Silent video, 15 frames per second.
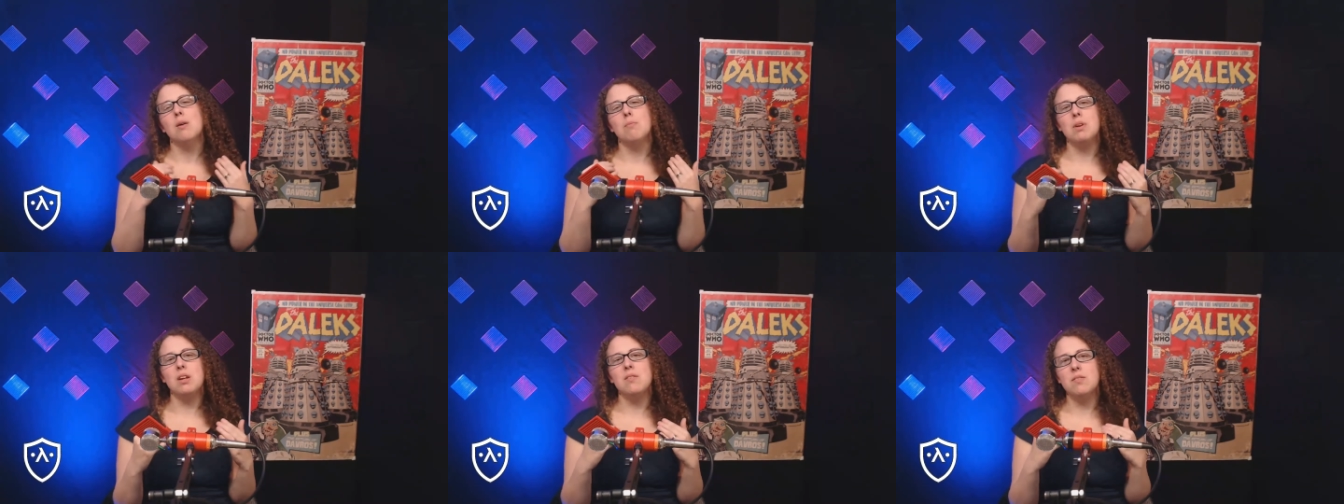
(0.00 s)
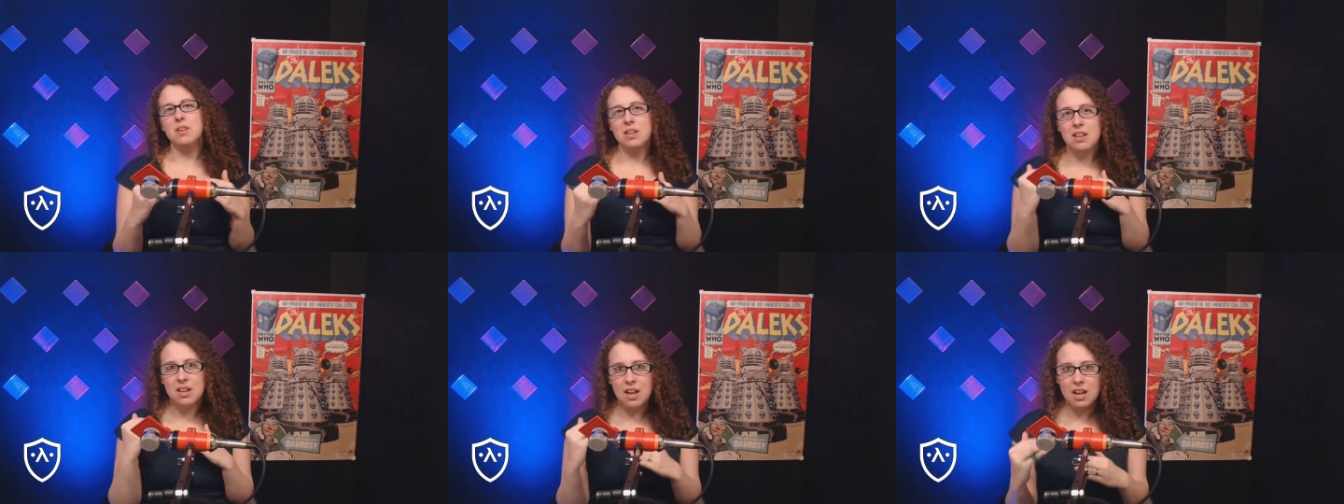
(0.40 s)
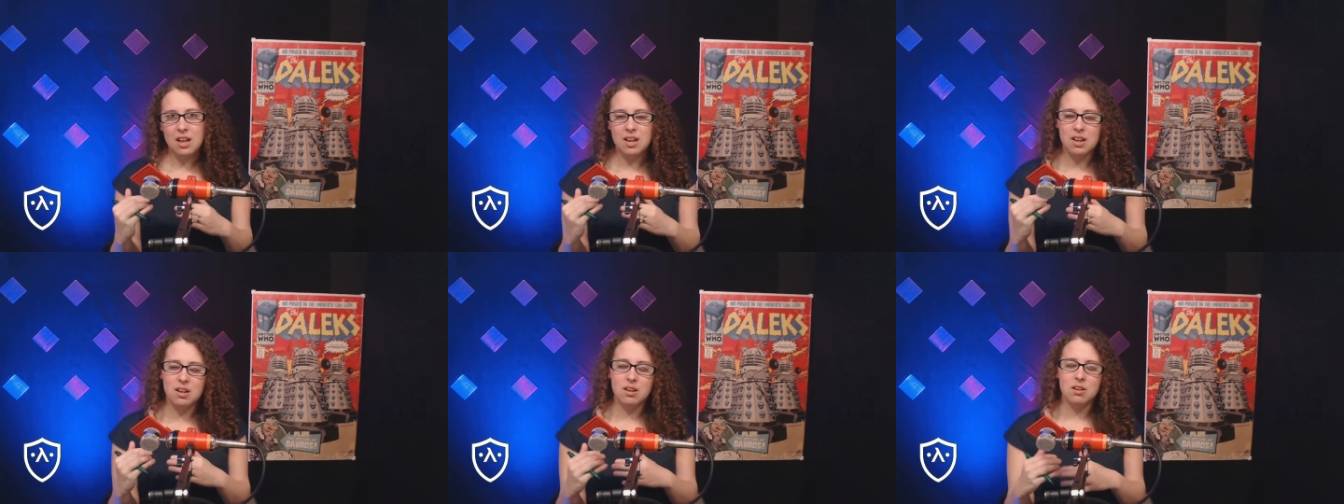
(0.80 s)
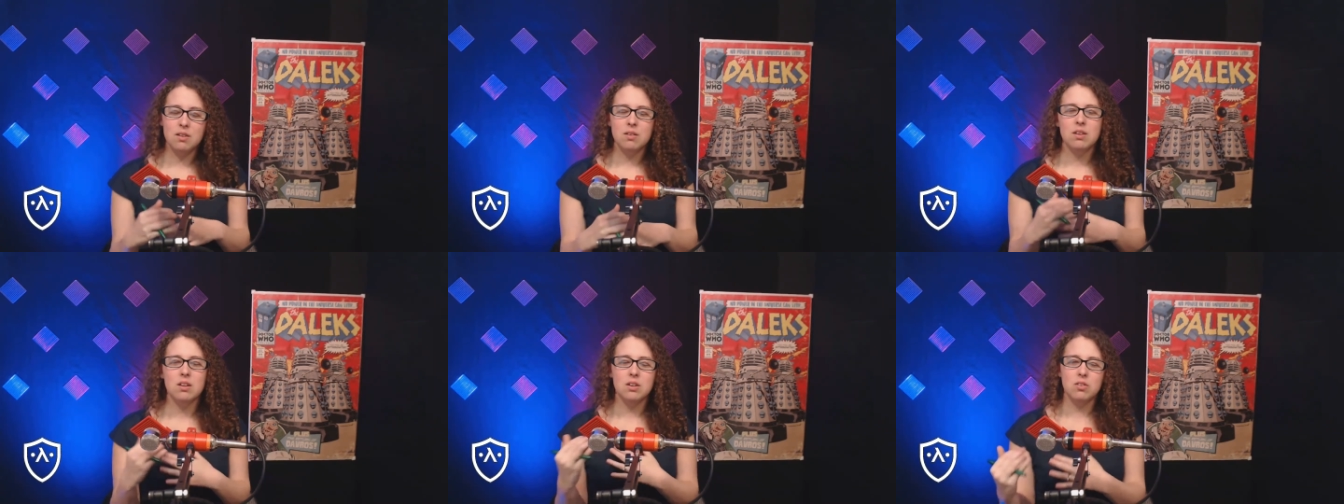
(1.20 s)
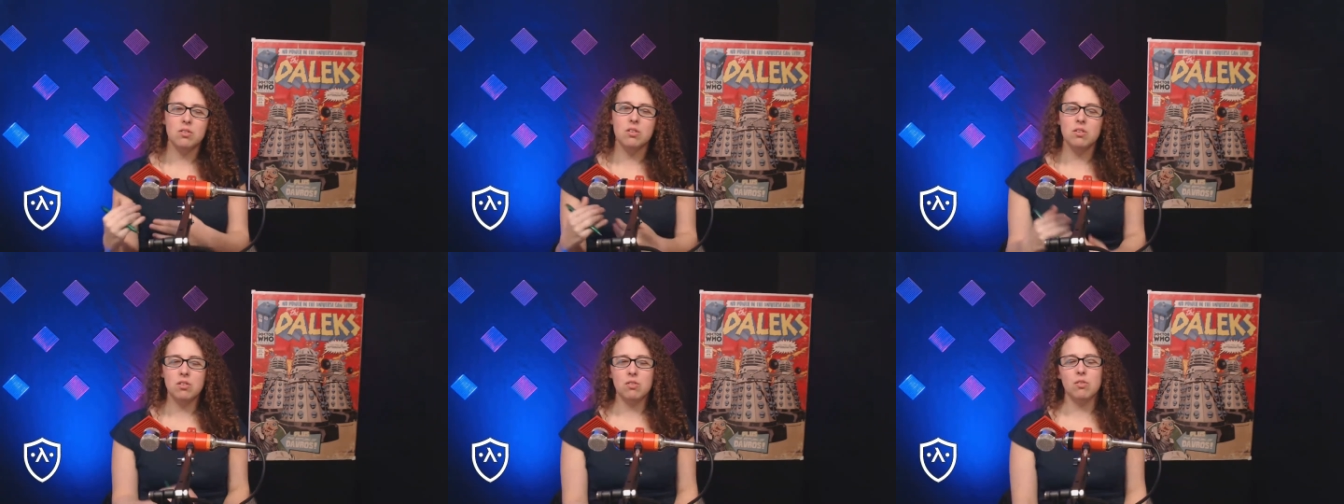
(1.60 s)
But even then, there's
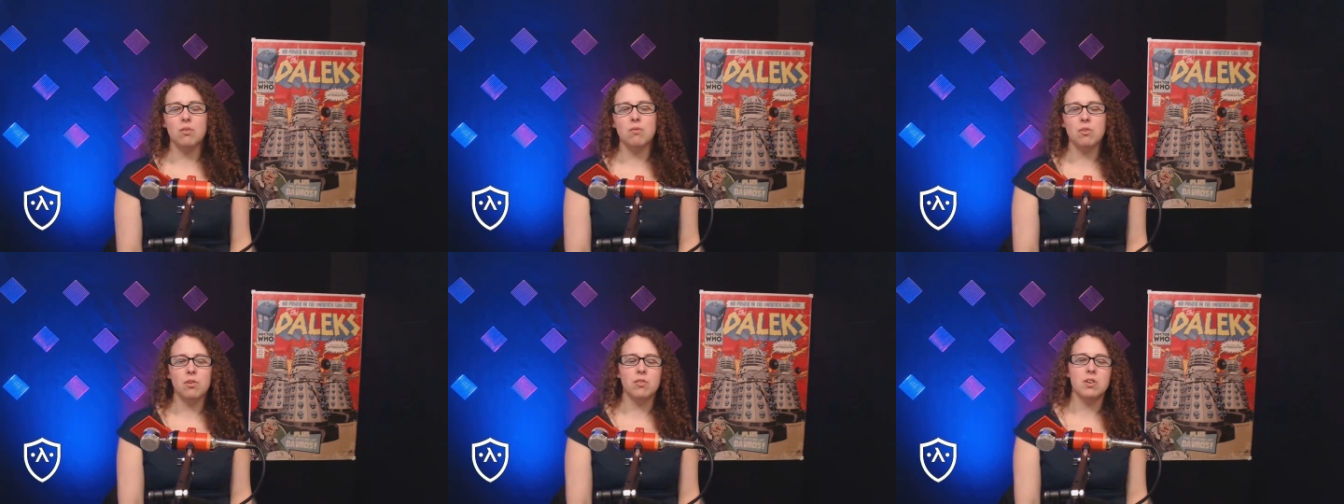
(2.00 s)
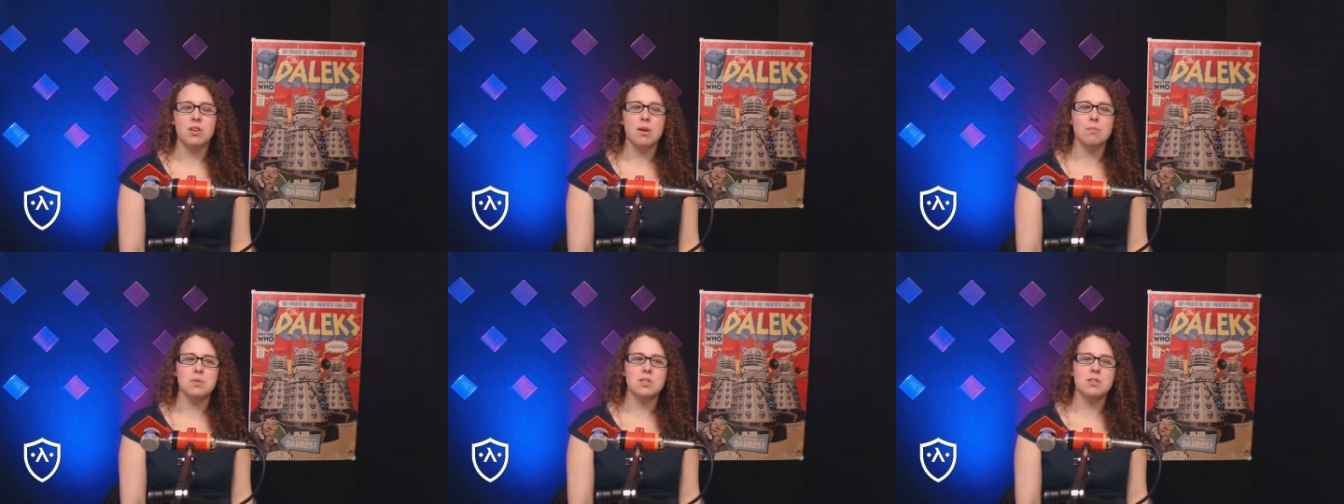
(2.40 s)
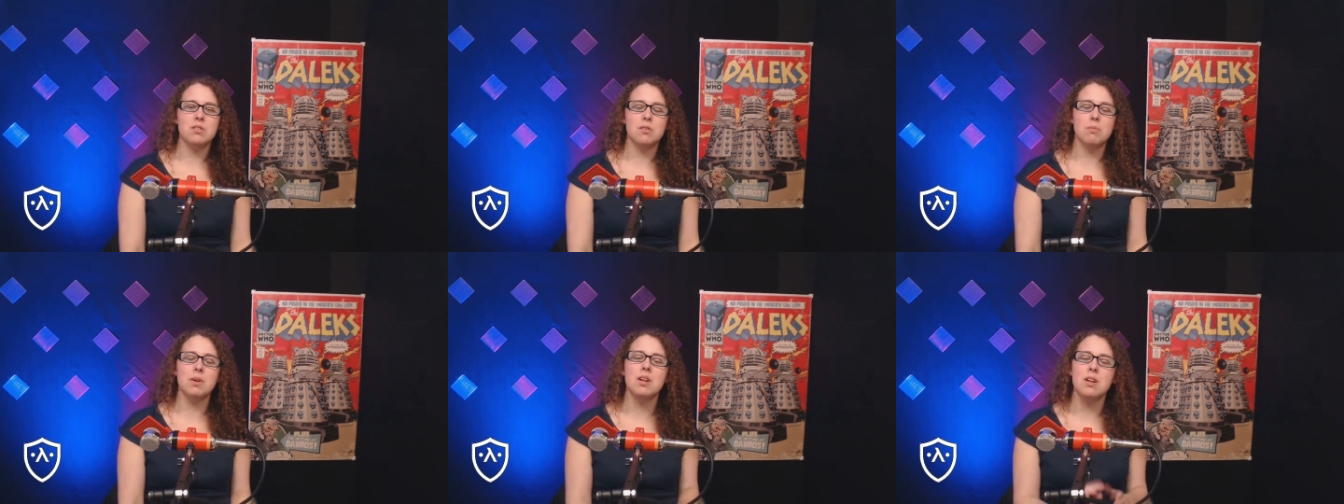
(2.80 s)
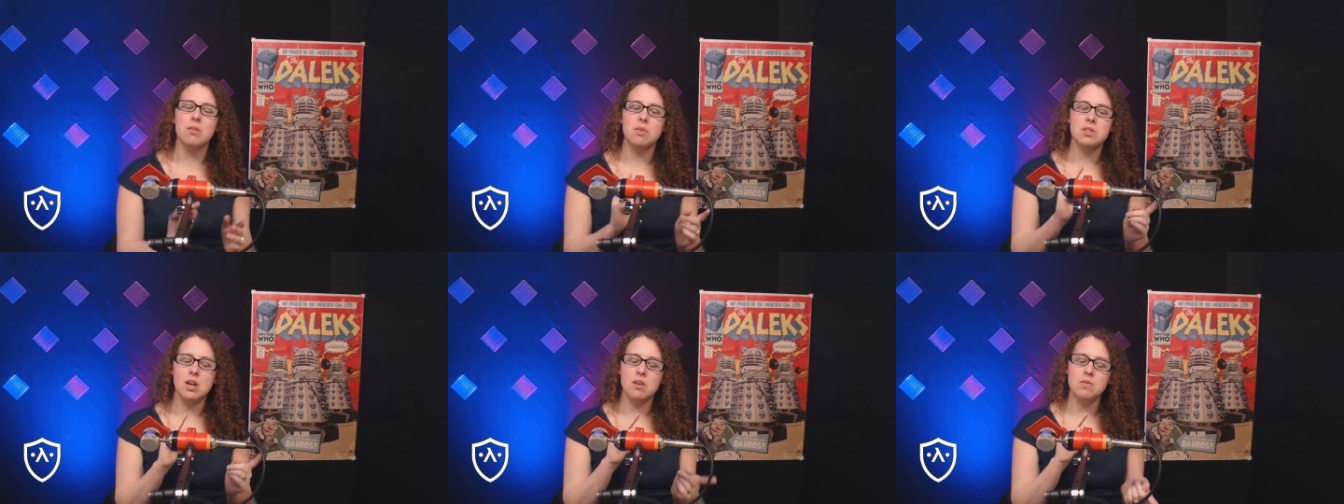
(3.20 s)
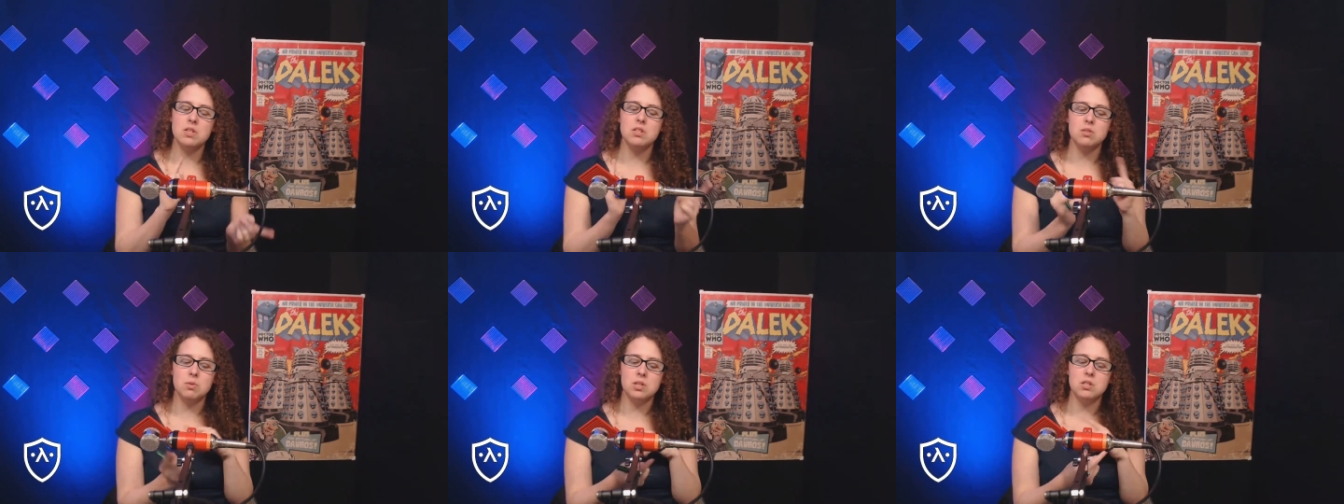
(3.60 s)
this room for redemption. So, but anyways, I would
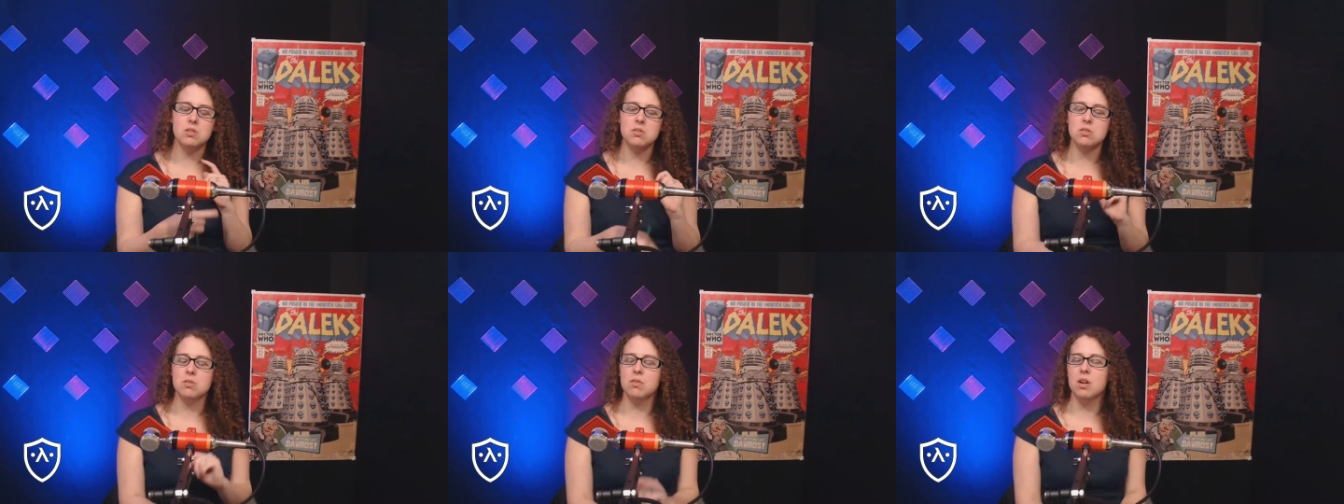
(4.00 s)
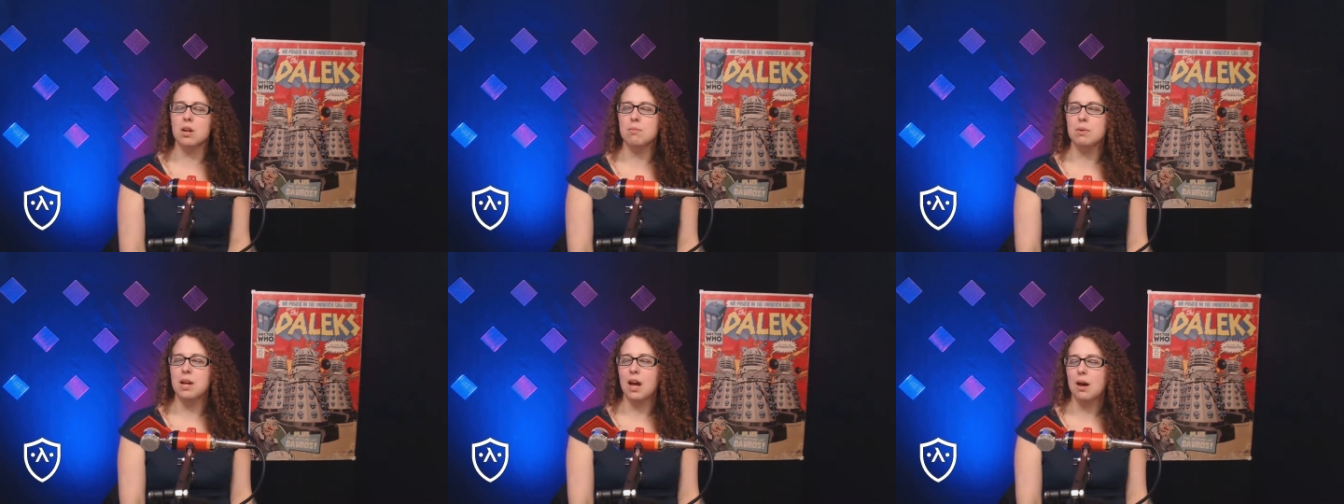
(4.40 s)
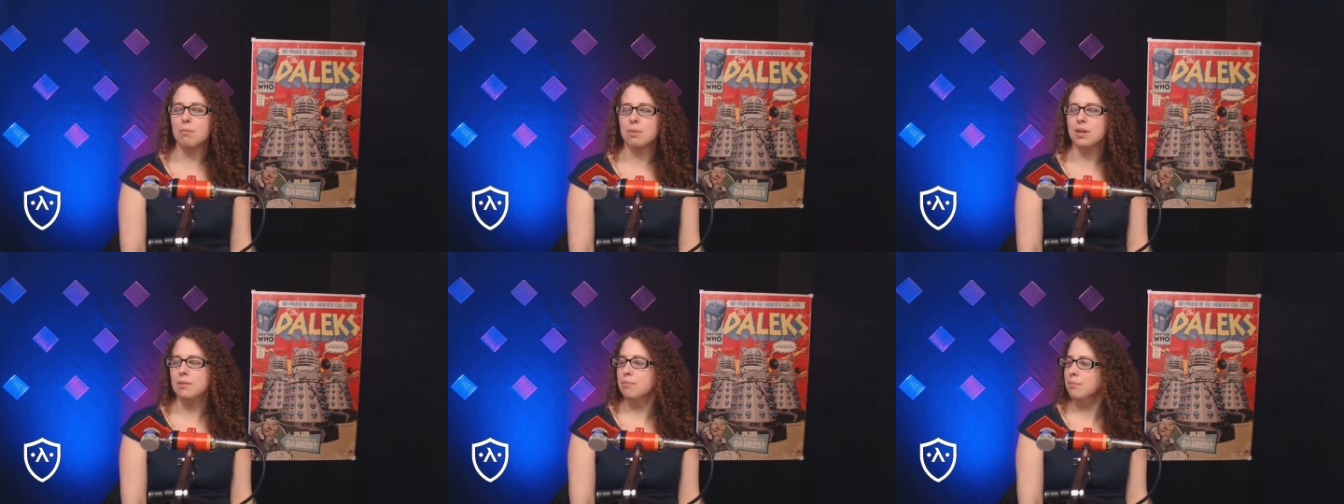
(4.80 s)
just switch this too and I'd be happy.